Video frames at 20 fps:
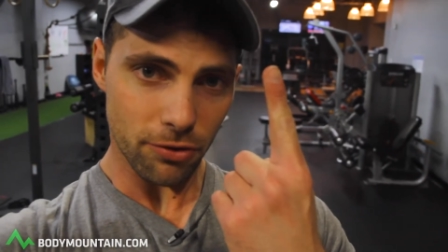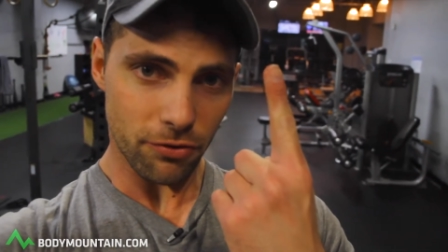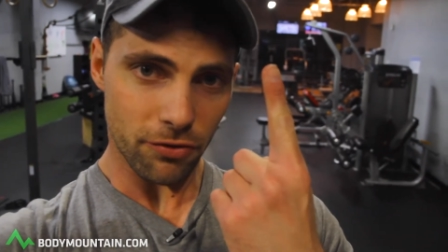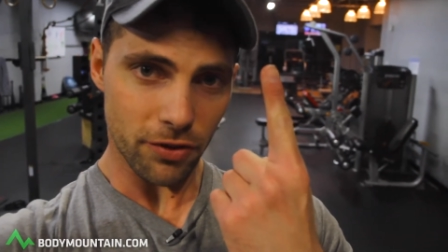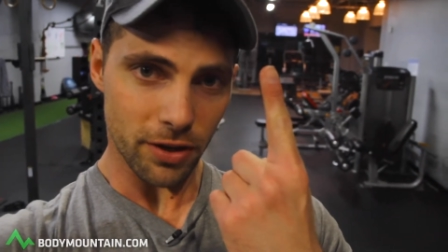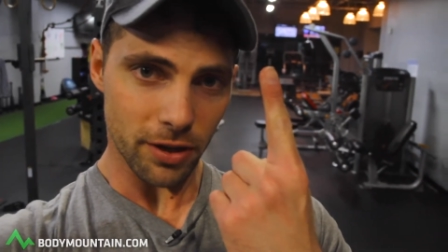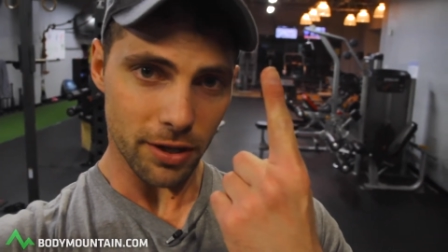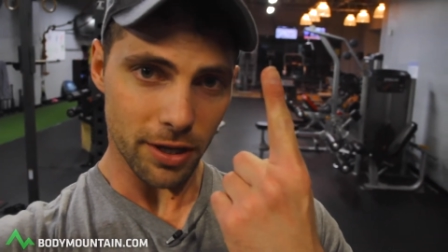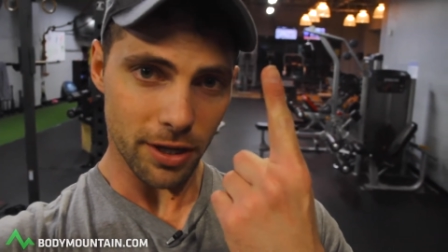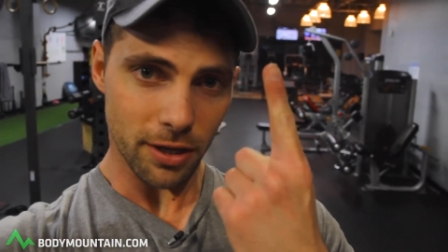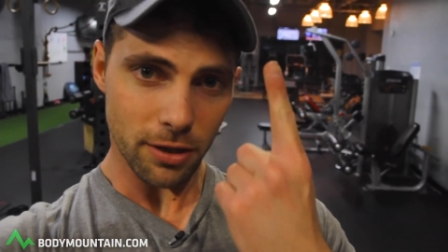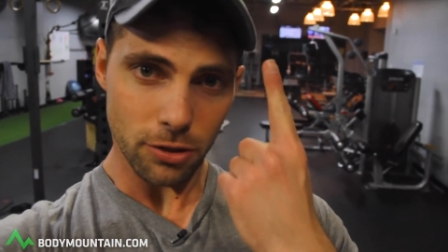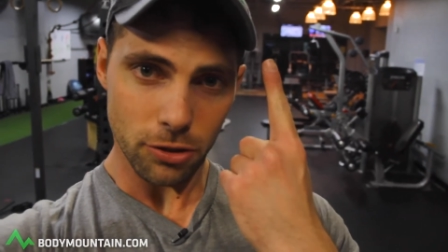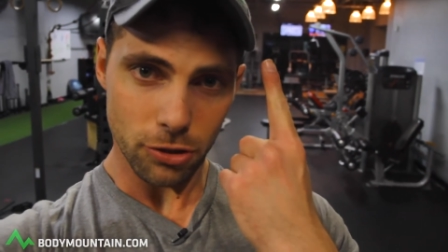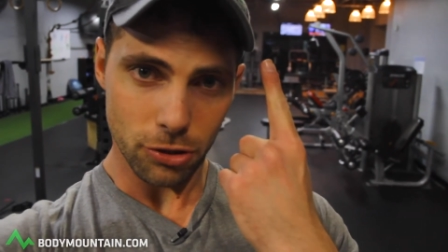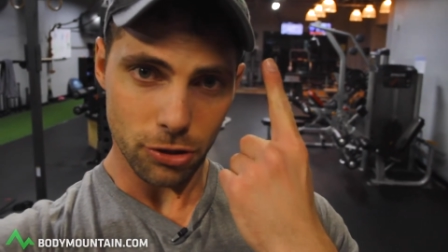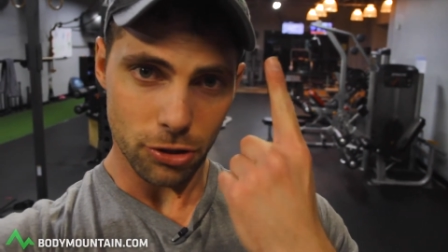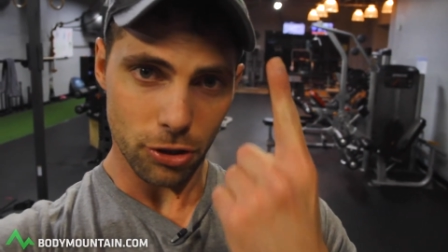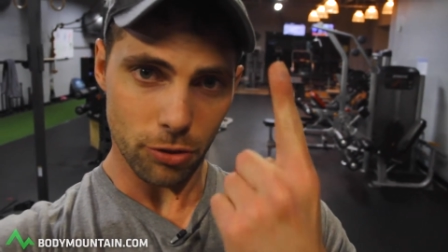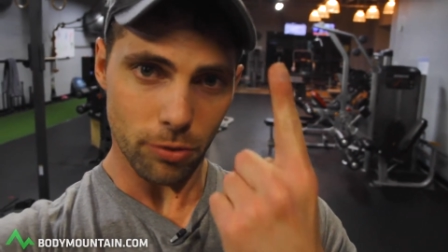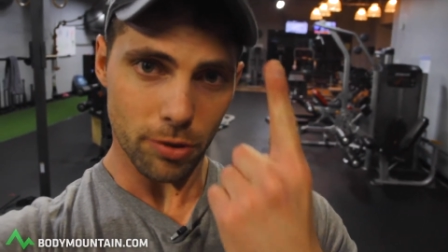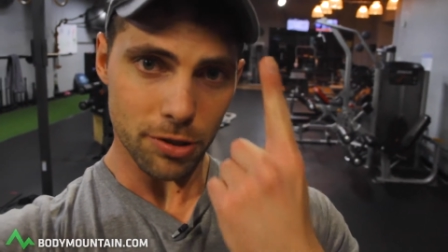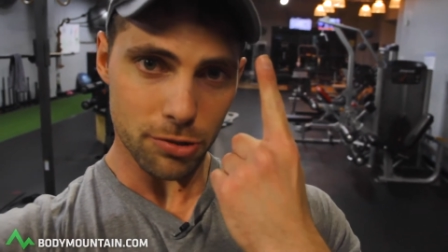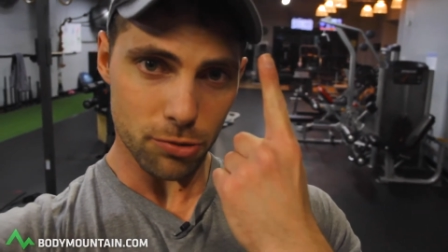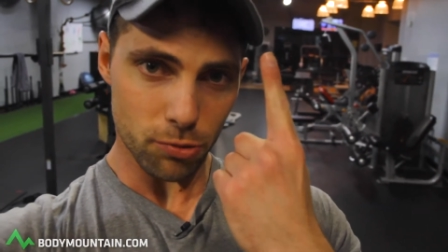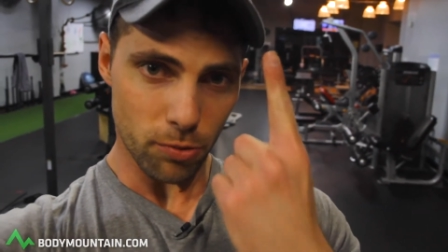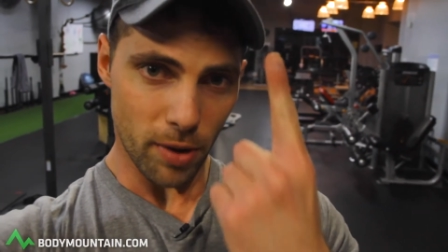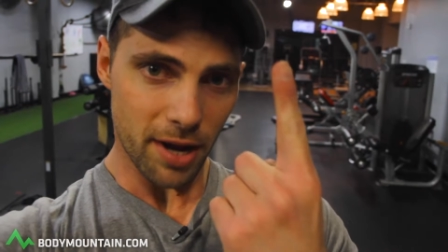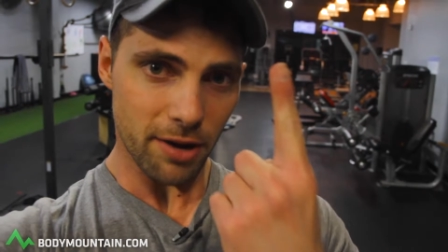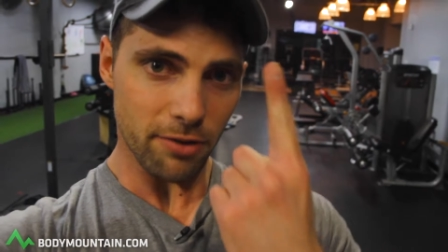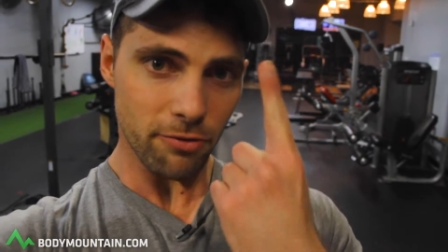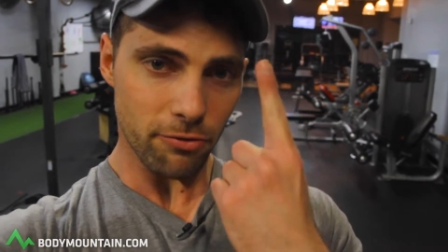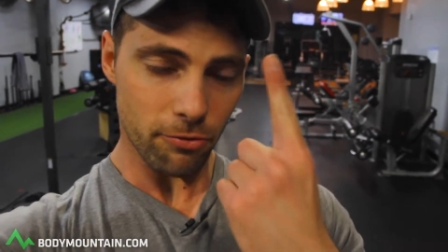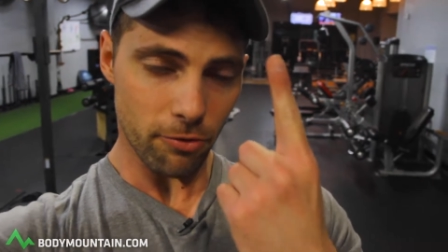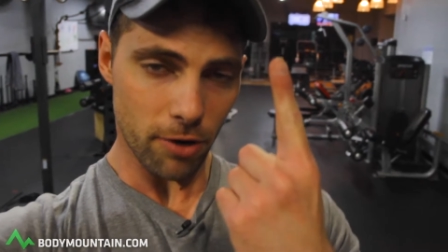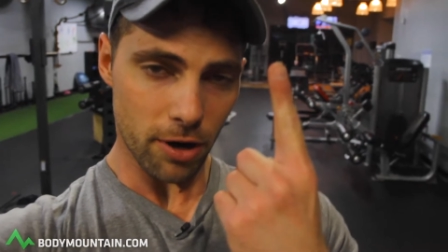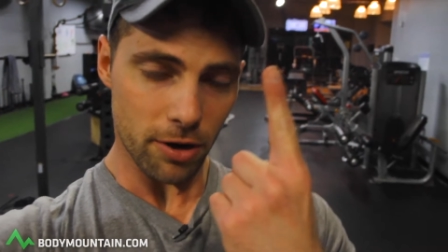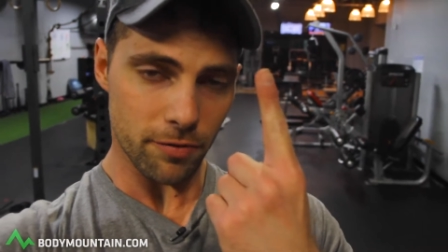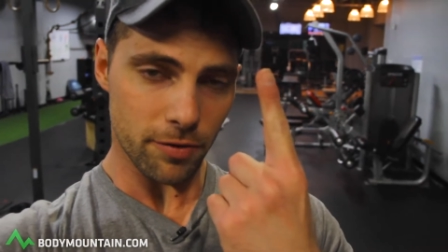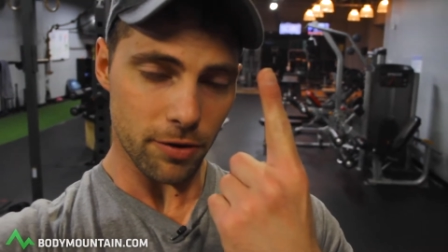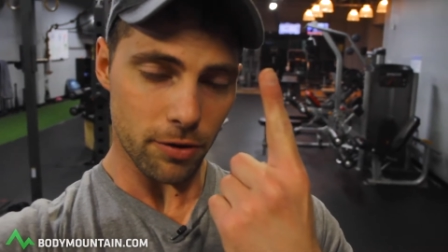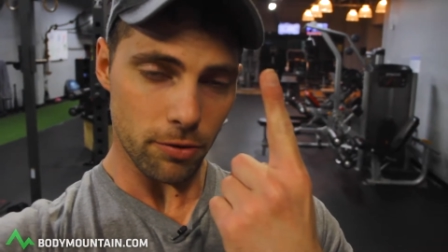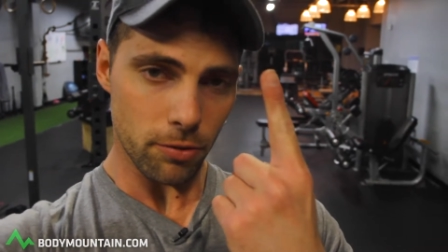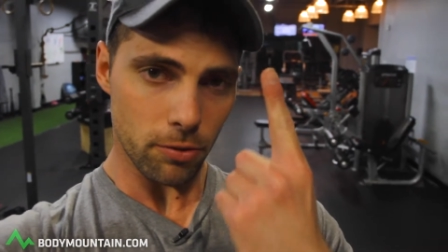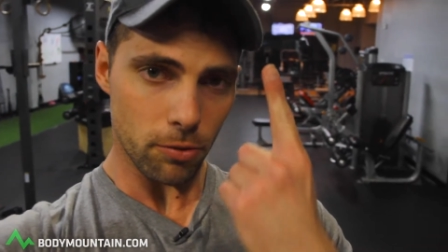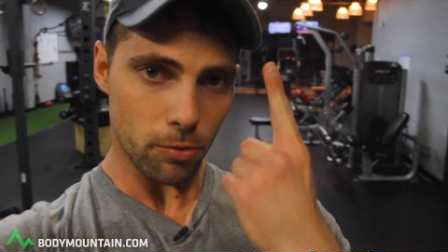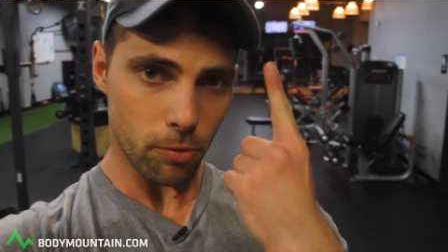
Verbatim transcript: a feeling, do what's right in front of you,